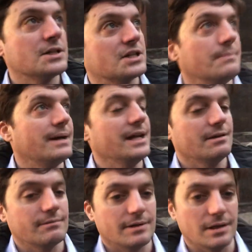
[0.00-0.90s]
so
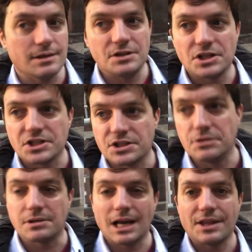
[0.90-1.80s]
many allusions
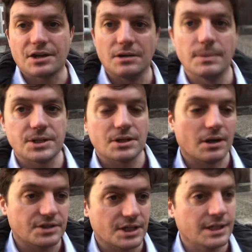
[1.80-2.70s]
to classical
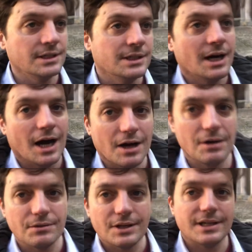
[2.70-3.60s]
mythology. Oh, yeah,
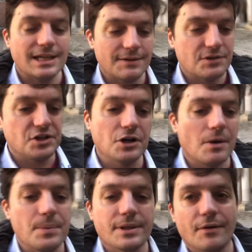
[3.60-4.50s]
oh, the gift
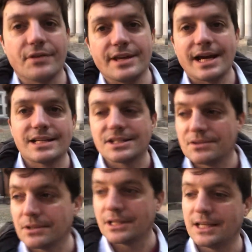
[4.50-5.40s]
shop, often the exits
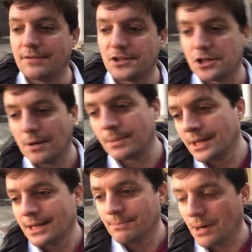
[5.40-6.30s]
through the gift shop,
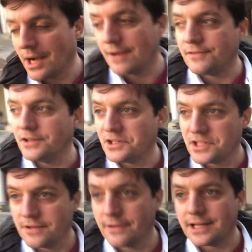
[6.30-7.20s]
buy a few
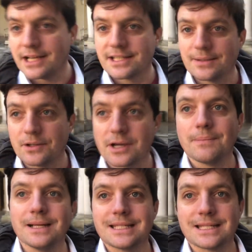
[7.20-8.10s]
souvenirs. I'm not a
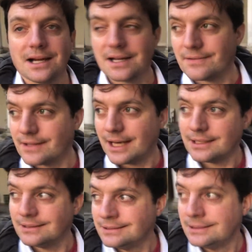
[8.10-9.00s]
complete sucker for that.